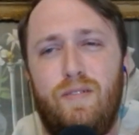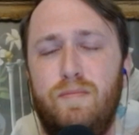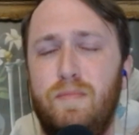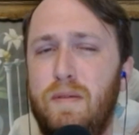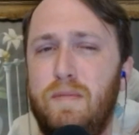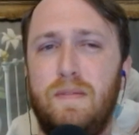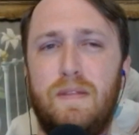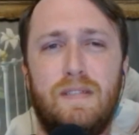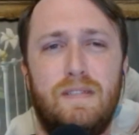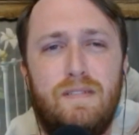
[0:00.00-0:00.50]

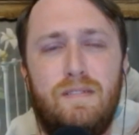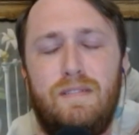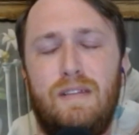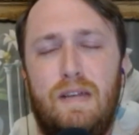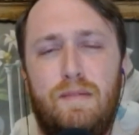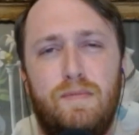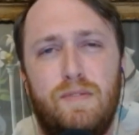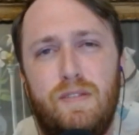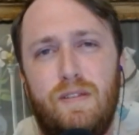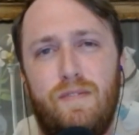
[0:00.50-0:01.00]
maybe this
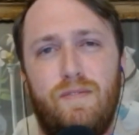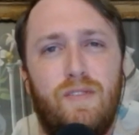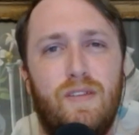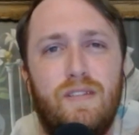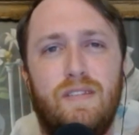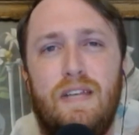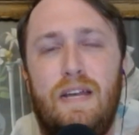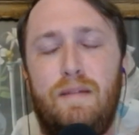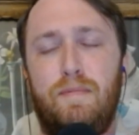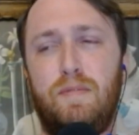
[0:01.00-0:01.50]
type of stuff
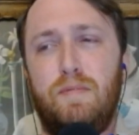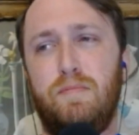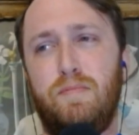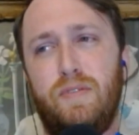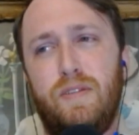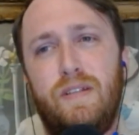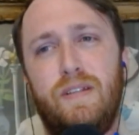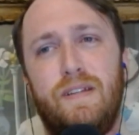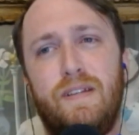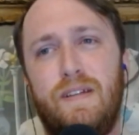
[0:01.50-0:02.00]
does happen,
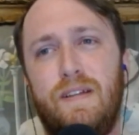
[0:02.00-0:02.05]
but